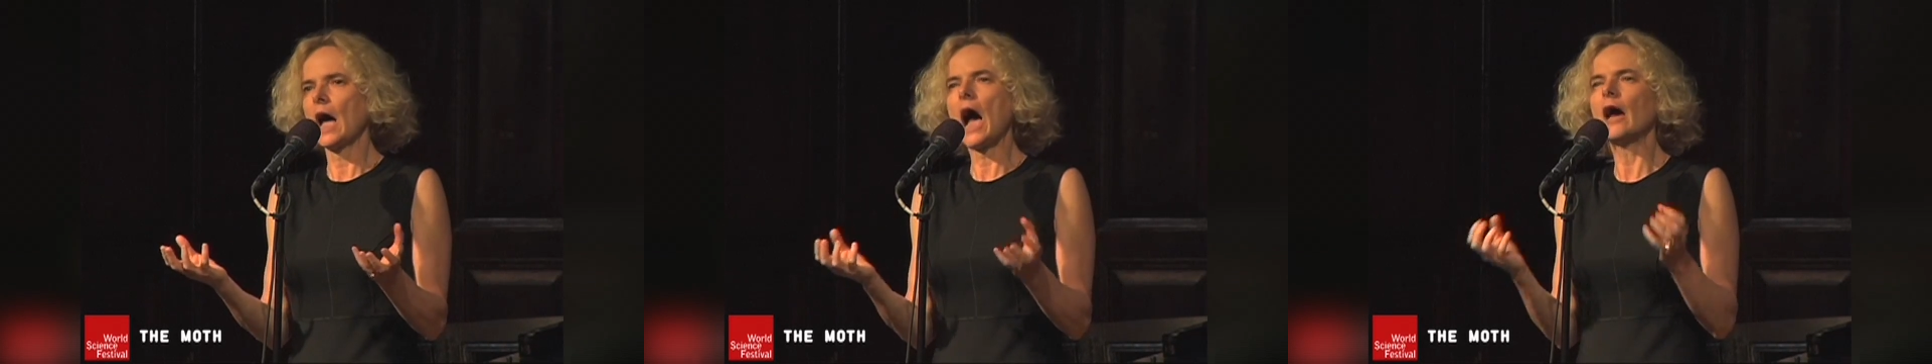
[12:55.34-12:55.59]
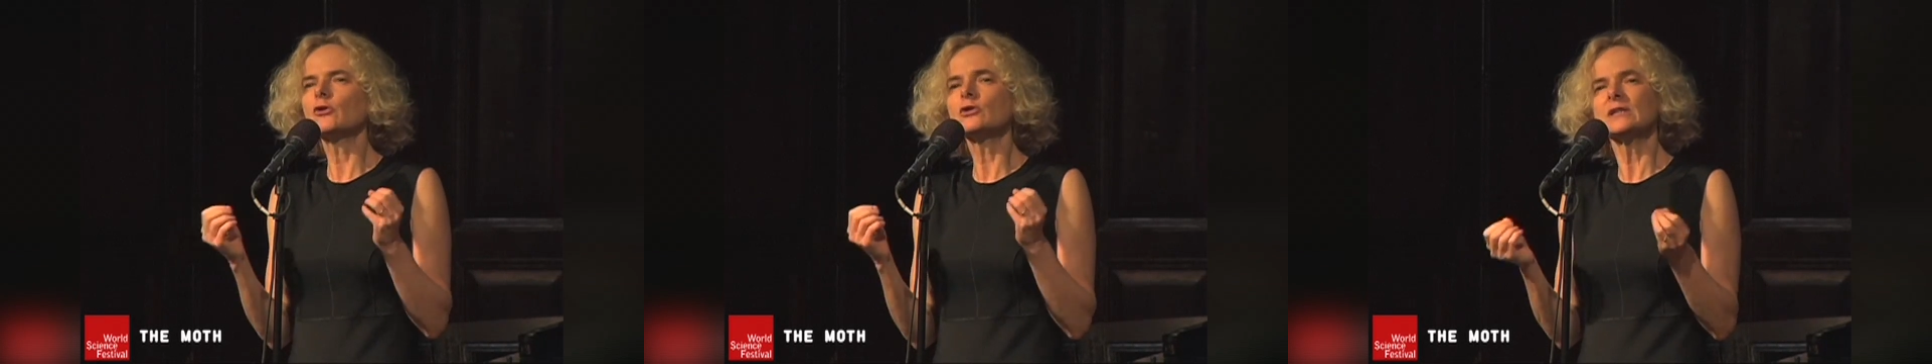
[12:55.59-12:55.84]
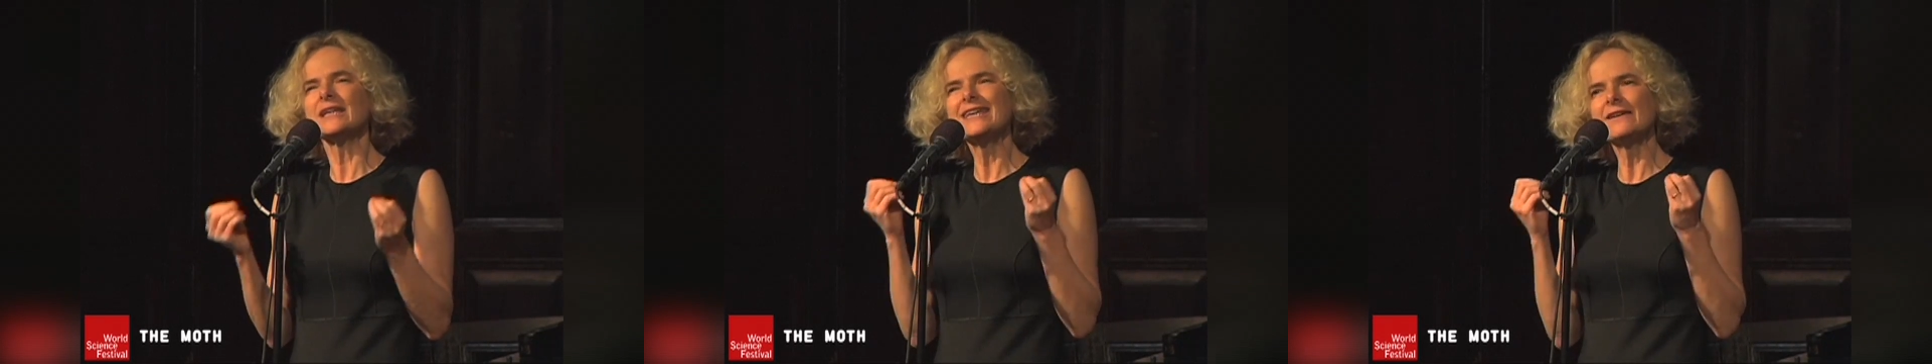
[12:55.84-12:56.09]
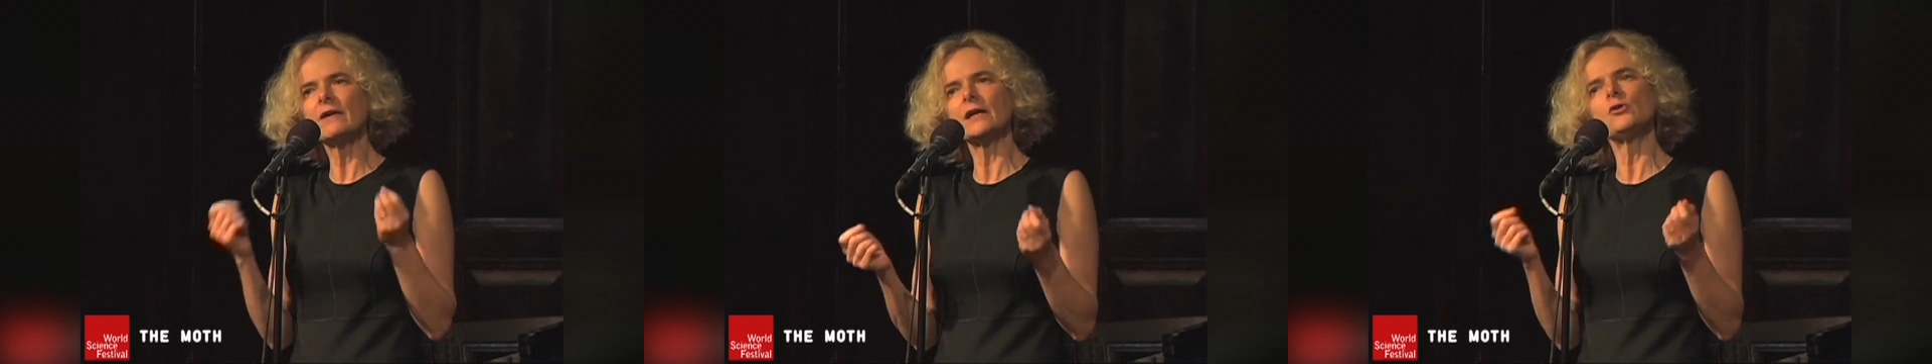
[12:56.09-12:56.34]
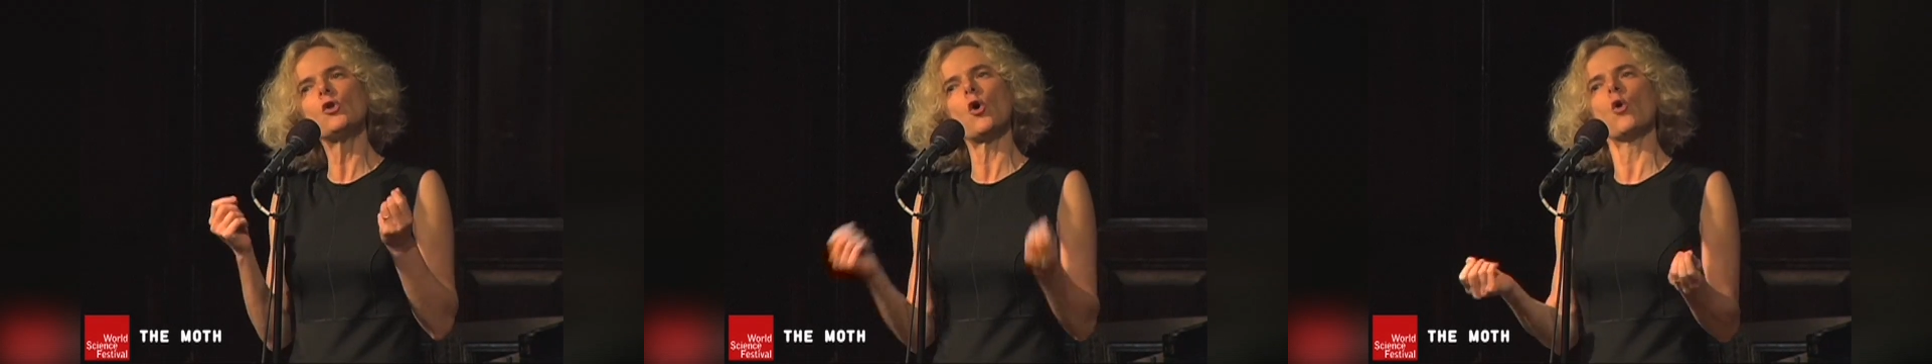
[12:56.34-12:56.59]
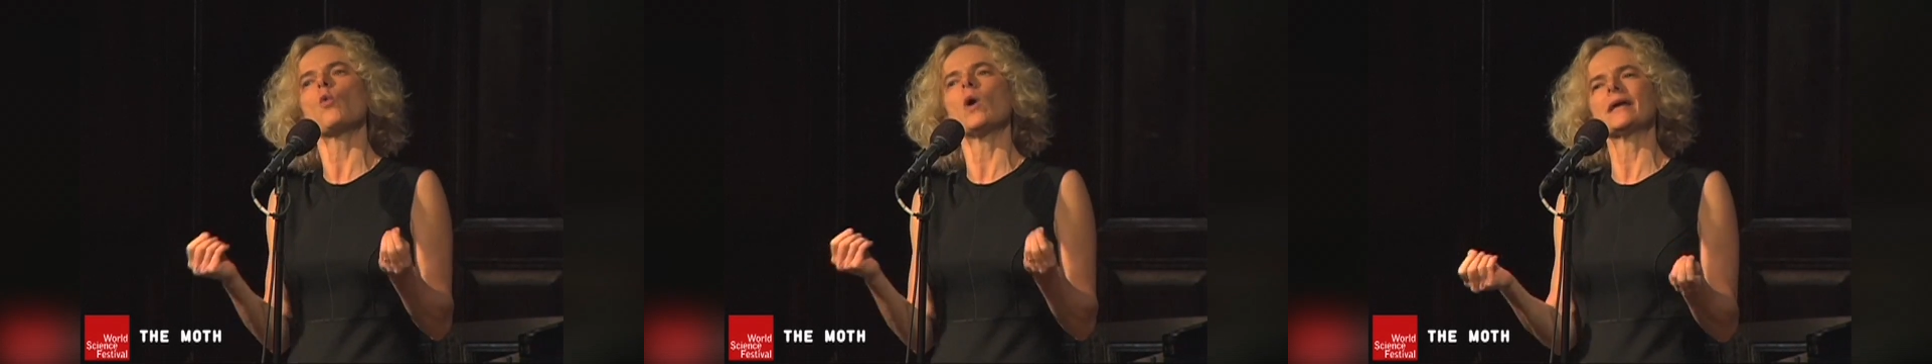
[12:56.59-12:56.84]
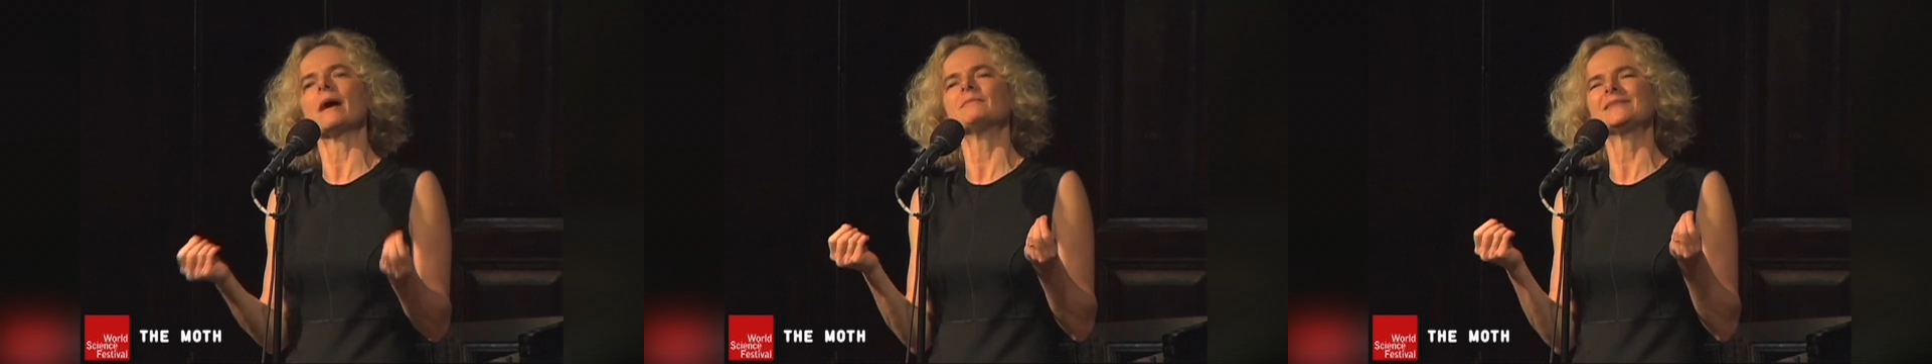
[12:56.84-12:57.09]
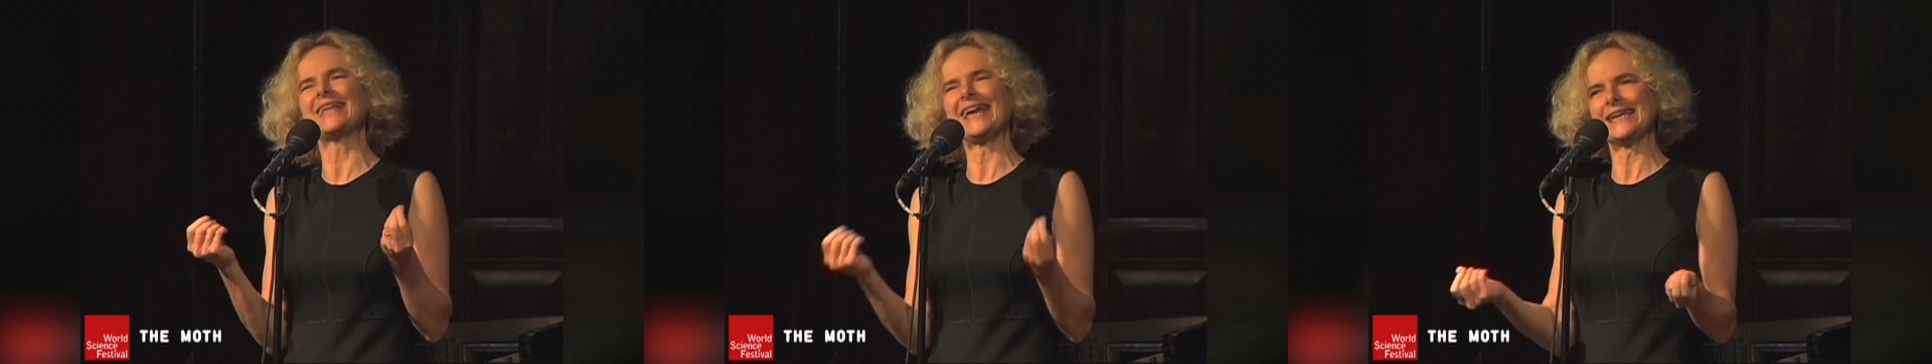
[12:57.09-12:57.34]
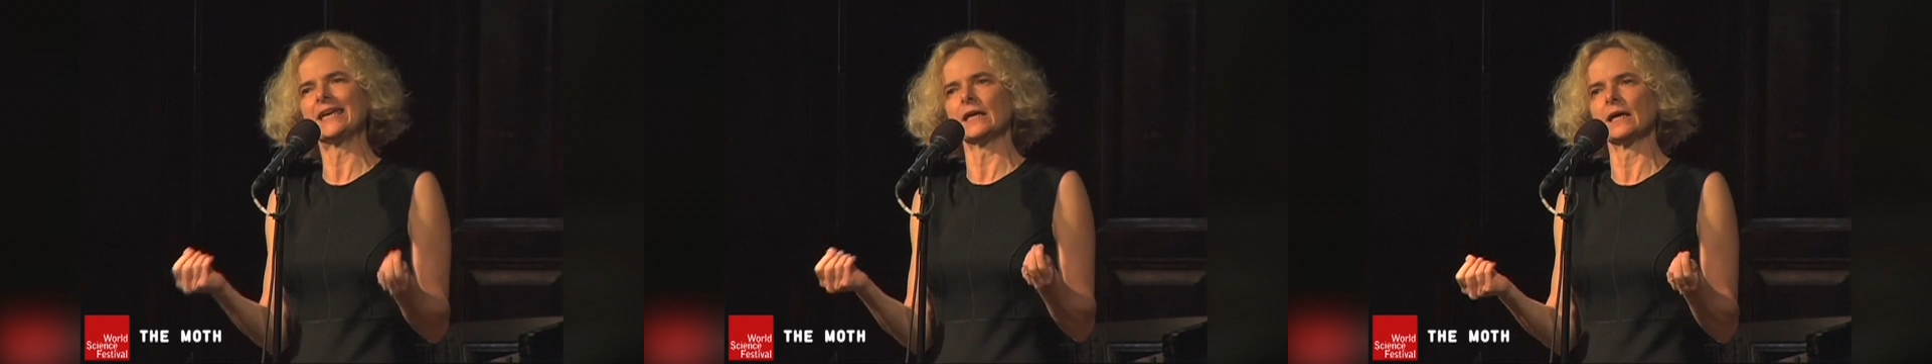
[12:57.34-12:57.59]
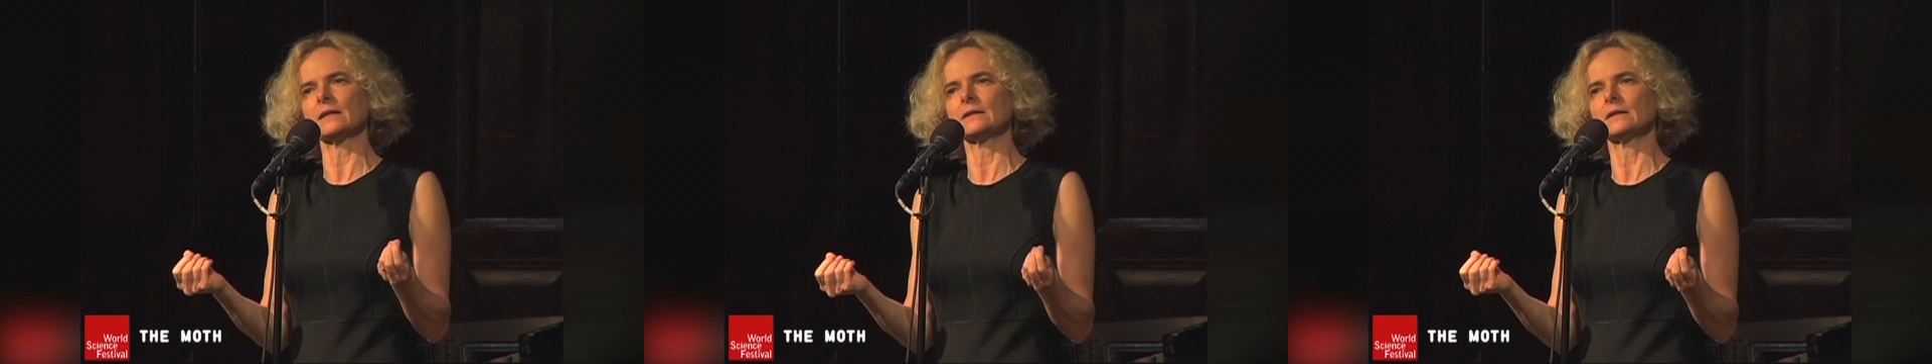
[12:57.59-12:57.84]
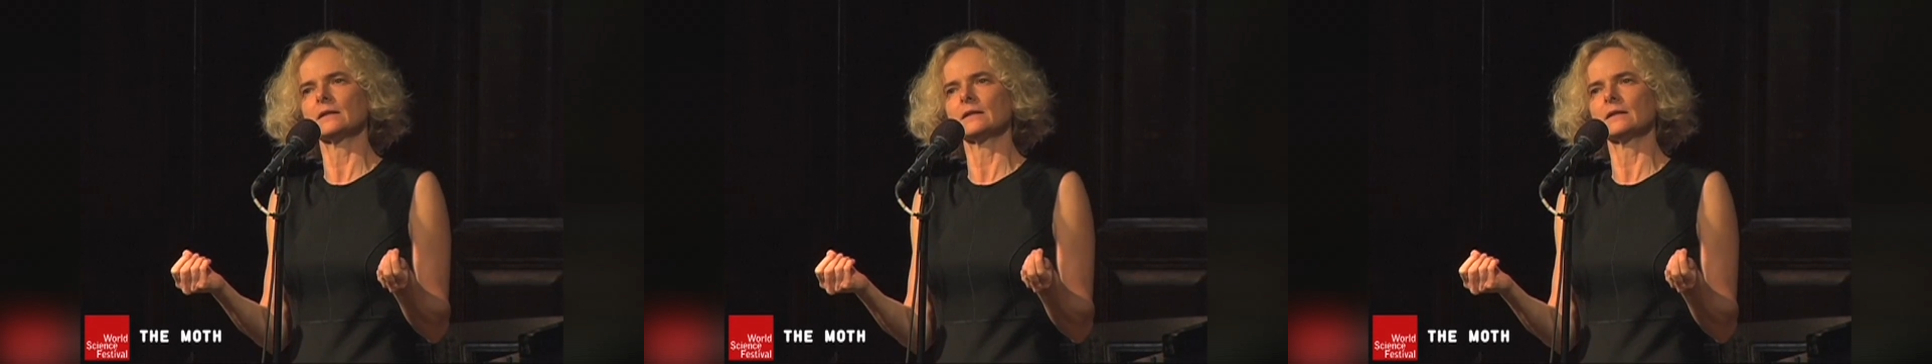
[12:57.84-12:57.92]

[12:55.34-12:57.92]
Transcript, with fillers: I don't even know why I'm taking it.